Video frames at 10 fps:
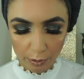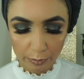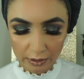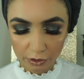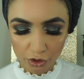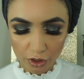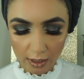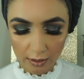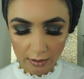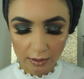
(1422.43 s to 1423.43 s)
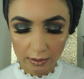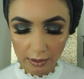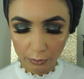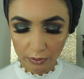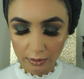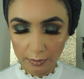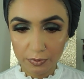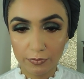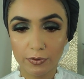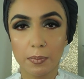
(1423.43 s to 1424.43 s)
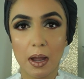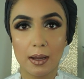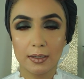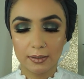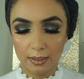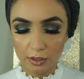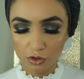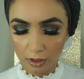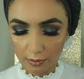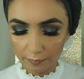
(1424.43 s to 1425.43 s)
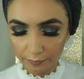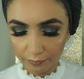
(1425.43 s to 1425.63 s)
Milkshake Liquid Lips from Anastasia.